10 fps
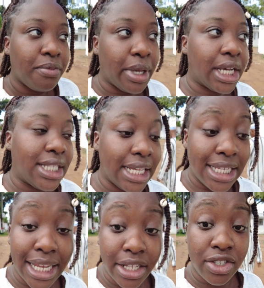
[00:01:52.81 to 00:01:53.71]
Because that's
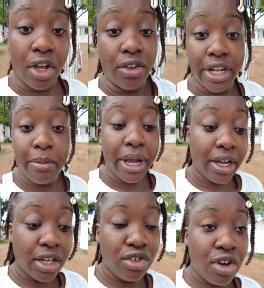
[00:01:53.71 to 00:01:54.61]
an insult. In
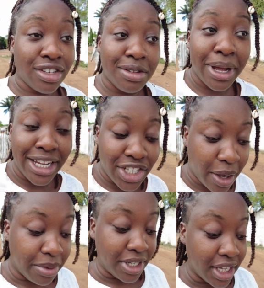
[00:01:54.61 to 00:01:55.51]
America, you call somebody
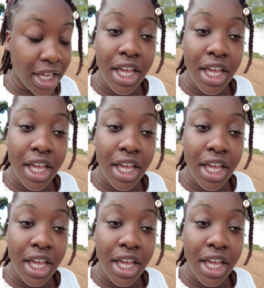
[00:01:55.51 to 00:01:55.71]
chubby,